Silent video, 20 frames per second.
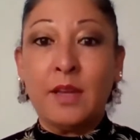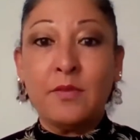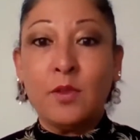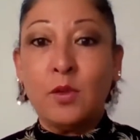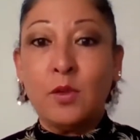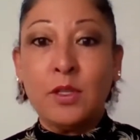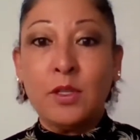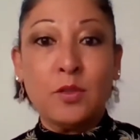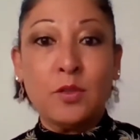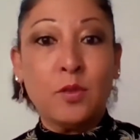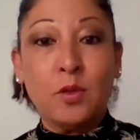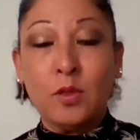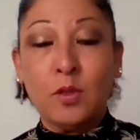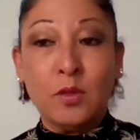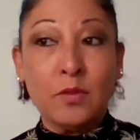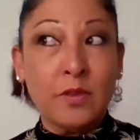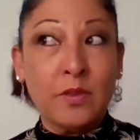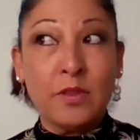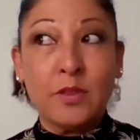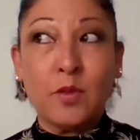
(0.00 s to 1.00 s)
I have no control
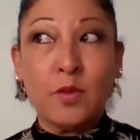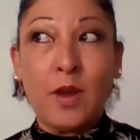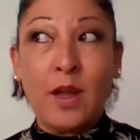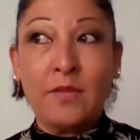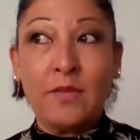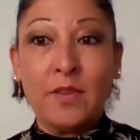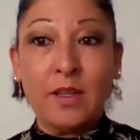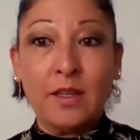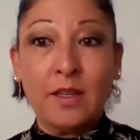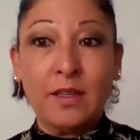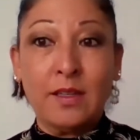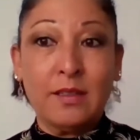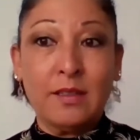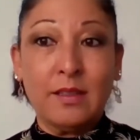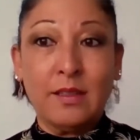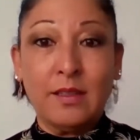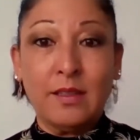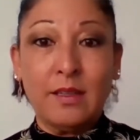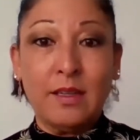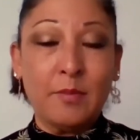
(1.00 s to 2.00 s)
over the traffic
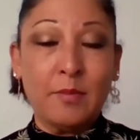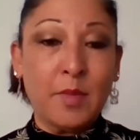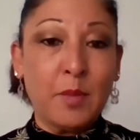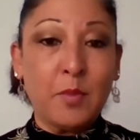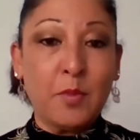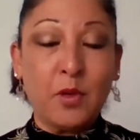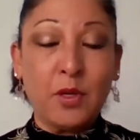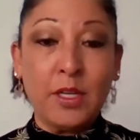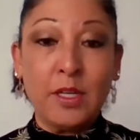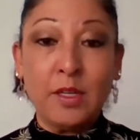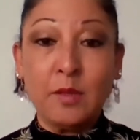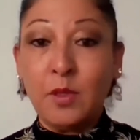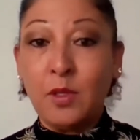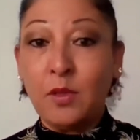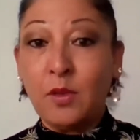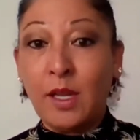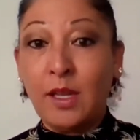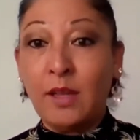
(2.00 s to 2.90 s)
on my morning commute.